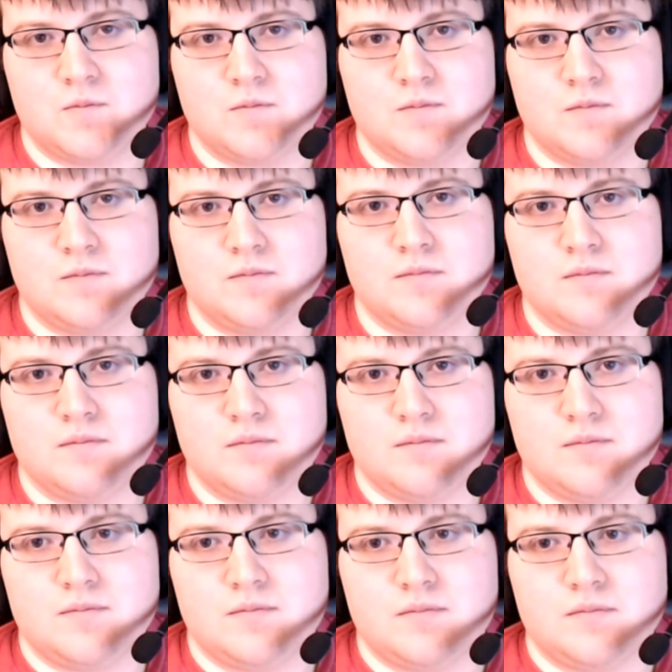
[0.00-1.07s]

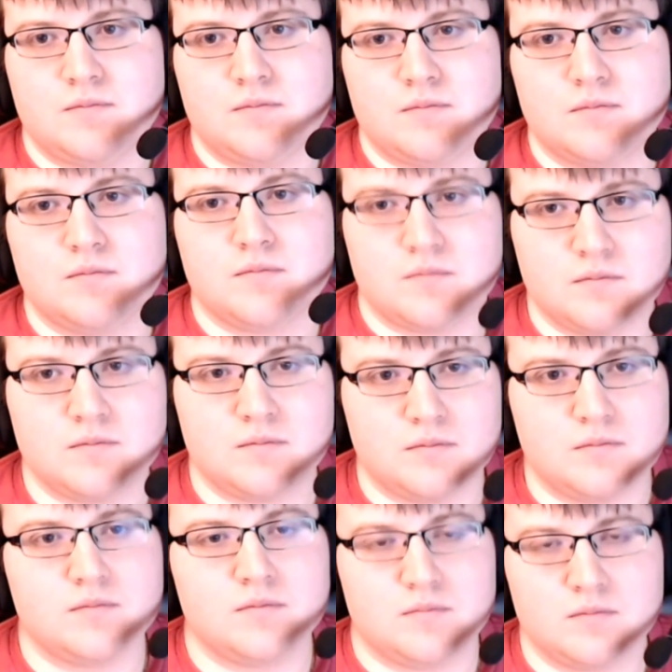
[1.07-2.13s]

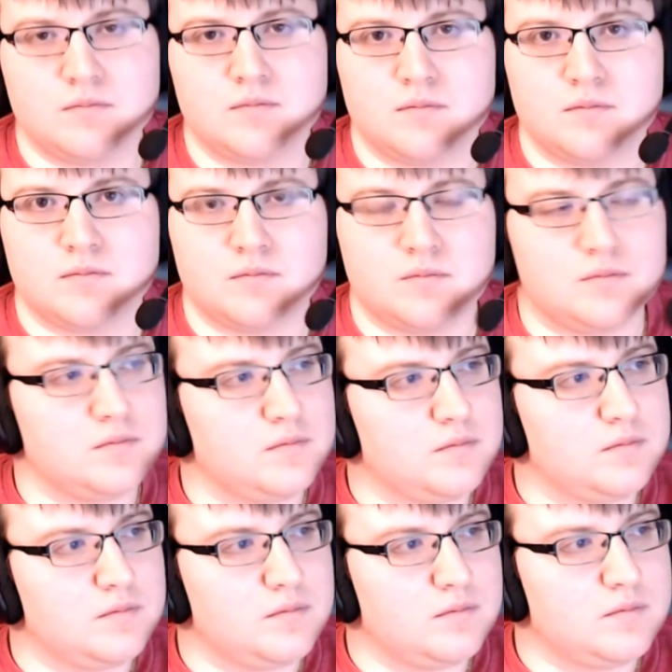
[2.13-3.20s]

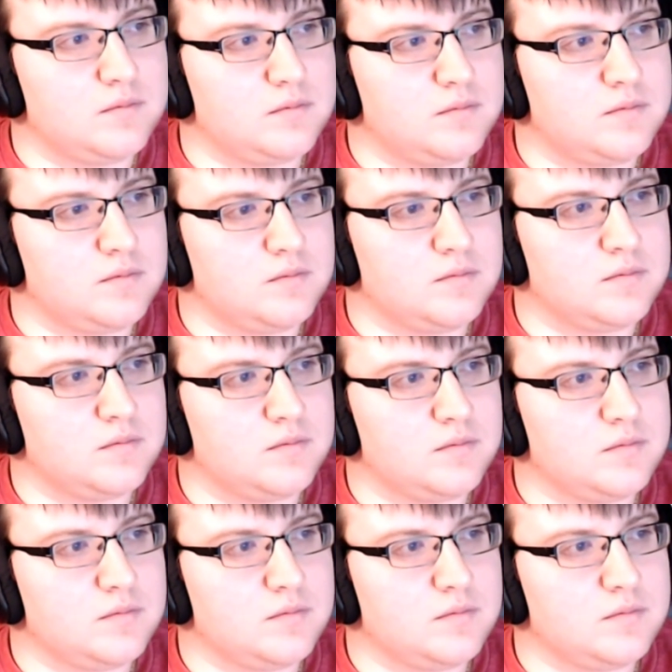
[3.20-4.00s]
[no speech]